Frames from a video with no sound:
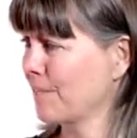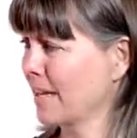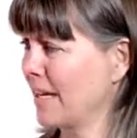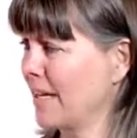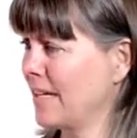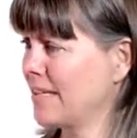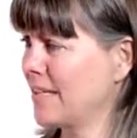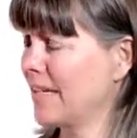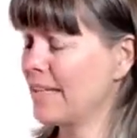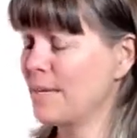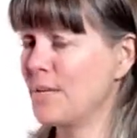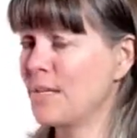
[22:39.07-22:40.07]
and
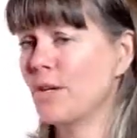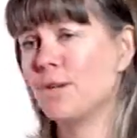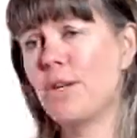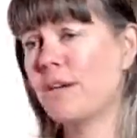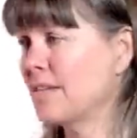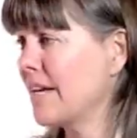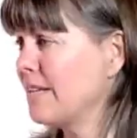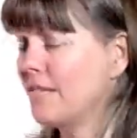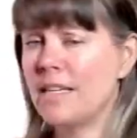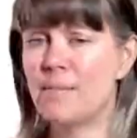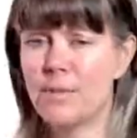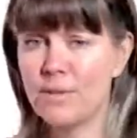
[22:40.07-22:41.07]
they've been told you have to live
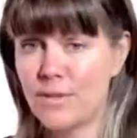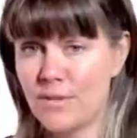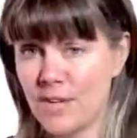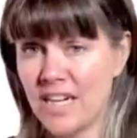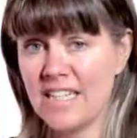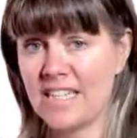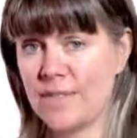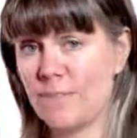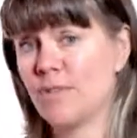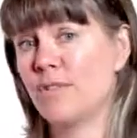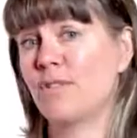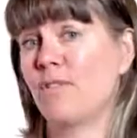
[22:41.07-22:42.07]
with it because of your age,
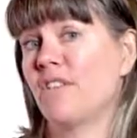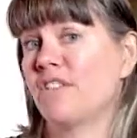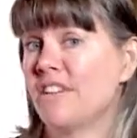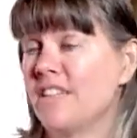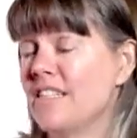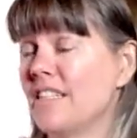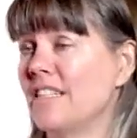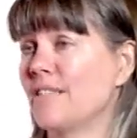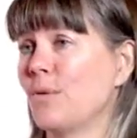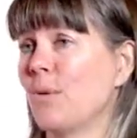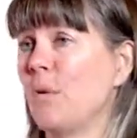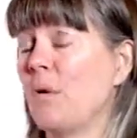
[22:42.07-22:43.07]
because of
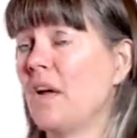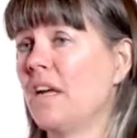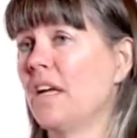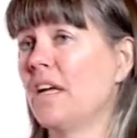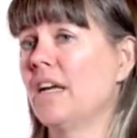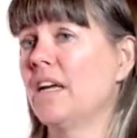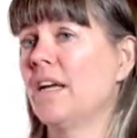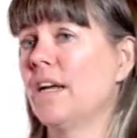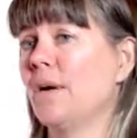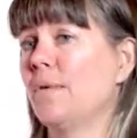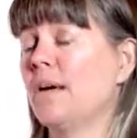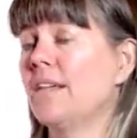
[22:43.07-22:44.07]
arthritis, or, you
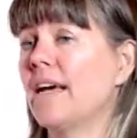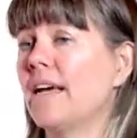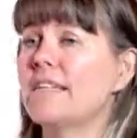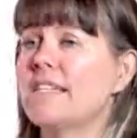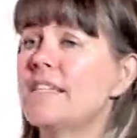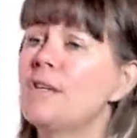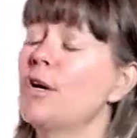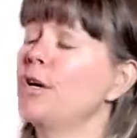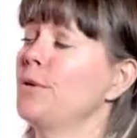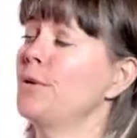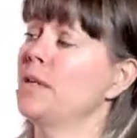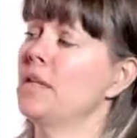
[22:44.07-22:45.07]
know, and they didn't know.